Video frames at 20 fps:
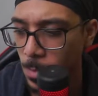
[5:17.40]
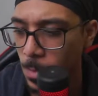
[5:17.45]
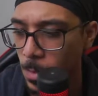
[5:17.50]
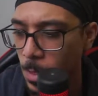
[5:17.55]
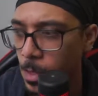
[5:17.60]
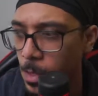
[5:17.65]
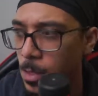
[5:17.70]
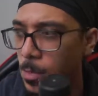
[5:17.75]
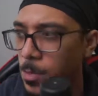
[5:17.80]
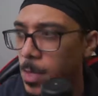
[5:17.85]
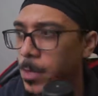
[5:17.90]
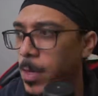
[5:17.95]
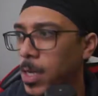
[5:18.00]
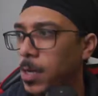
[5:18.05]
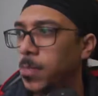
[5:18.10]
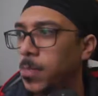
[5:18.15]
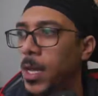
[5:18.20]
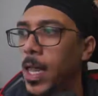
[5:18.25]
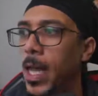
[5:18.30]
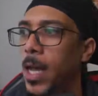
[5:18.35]
something
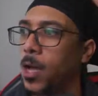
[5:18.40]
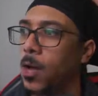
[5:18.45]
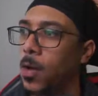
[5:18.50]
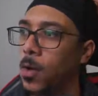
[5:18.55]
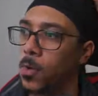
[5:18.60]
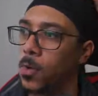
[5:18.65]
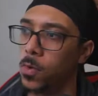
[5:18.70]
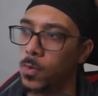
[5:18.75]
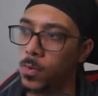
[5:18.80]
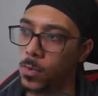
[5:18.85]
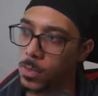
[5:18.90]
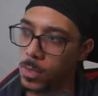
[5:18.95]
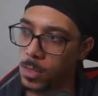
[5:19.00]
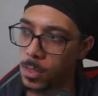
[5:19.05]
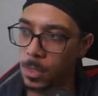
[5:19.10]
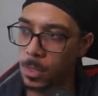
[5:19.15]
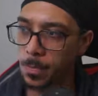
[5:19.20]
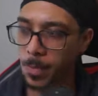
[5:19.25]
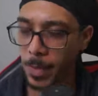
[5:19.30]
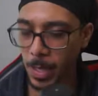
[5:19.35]
about black hole
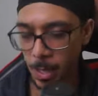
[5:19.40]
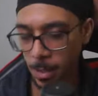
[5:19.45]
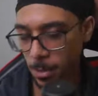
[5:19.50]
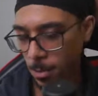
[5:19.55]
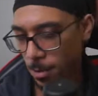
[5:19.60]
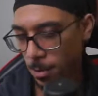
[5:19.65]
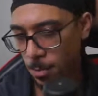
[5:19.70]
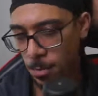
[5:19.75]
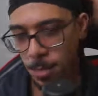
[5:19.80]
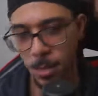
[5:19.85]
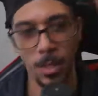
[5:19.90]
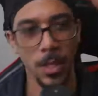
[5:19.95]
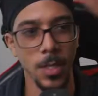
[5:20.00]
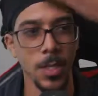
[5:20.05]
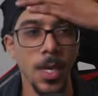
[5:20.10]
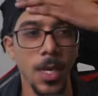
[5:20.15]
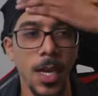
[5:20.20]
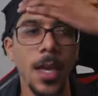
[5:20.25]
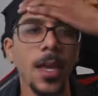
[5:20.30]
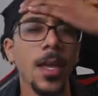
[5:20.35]
space or something
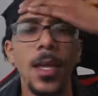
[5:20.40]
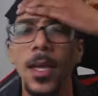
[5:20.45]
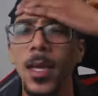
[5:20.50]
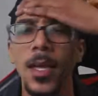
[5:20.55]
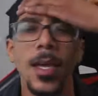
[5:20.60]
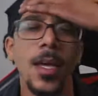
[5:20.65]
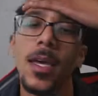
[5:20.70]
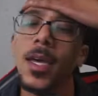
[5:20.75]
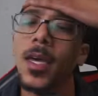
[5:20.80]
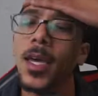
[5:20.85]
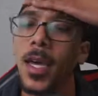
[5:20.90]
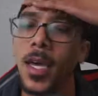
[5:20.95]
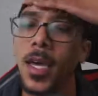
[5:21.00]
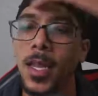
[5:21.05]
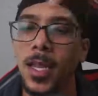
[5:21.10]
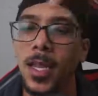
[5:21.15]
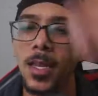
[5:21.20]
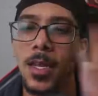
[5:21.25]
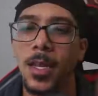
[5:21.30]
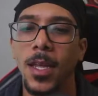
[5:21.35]
like that,
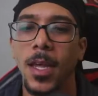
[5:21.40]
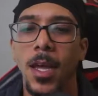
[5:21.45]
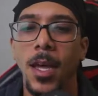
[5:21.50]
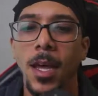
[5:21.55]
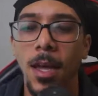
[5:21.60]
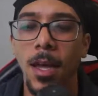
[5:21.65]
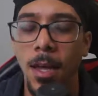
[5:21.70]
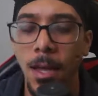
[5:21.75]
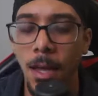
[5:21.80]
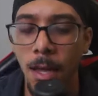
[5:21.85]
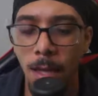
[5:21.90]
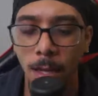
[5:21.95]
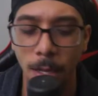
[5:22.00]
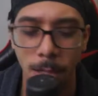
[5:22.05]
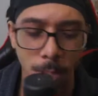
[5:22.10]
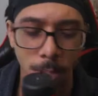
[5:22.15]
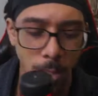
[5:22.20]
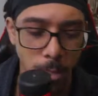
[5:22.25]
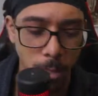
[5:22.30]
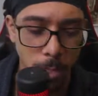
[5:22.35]
and I
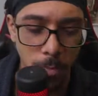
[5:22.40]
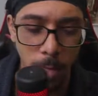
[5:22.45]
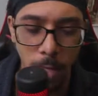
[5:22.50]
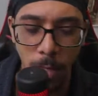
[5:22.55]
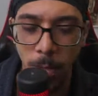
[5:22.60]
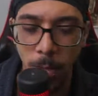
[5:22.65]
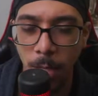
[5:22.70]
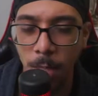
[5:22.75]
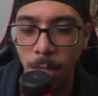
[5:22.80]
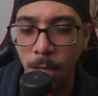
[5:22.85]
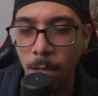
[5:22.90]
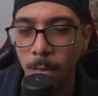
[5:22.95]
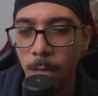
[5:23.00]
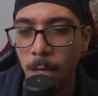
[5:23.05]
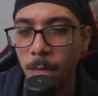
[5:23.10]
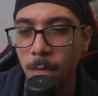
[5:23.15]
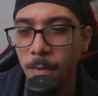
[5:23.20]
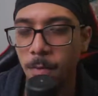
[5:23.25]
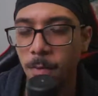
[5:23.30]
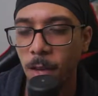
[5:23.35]
guess it just made me think
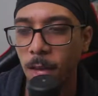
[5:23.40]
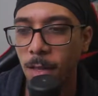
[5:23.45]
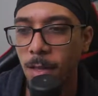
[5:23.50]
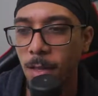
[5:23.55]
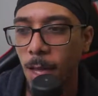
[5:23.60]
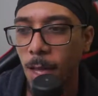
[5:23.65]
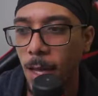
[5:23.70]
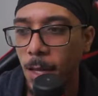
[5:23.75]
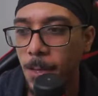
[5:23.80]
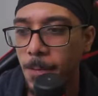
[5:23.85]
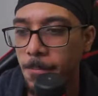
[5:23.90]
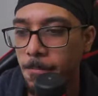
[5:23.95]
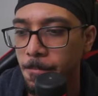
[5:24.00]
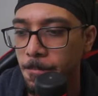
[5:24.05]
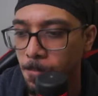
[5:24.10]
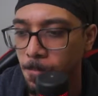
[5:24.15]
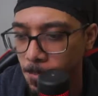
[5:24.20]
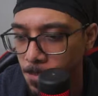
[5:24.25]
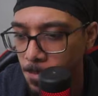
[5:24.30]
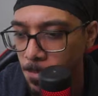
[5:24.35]
about the fact that
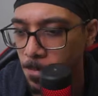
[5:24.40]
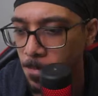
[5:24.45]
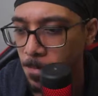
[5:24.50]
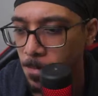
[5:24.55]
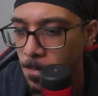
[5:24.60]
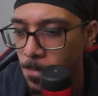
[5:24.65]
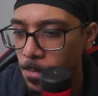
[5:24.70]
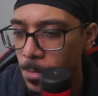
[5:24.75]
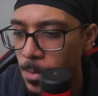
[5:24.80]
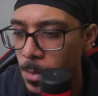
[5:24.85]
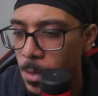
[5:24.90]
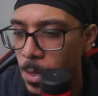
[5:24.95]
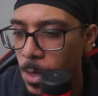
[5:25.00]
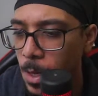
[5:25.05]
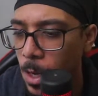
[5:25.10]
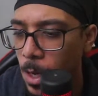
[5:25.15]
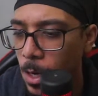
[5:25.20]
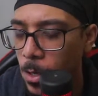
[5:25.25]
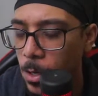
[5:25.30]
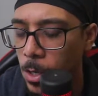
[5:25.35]

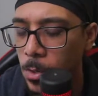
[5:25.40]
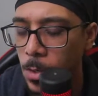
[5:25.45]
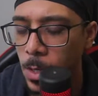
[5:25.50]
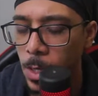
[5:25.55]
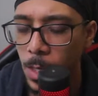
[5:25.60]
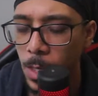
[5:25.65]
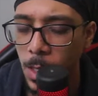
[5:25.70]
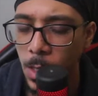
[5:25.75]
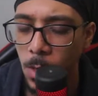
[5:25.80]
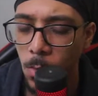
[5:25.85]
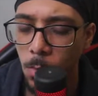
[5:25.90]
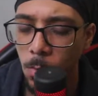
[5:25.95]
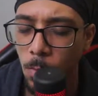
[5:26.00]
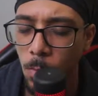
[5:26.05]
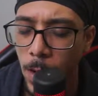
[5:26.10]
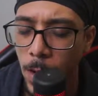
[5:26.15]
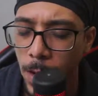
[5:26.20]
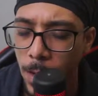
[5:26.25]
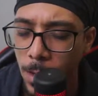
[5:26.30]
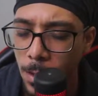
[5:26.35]
I don't know,
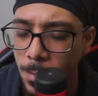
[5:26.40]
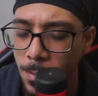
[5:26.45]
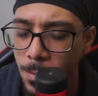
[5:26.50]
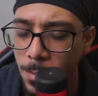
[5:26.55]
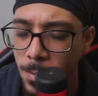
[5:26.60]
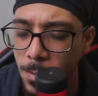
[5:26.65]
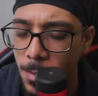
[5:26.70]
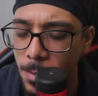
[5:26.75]
random.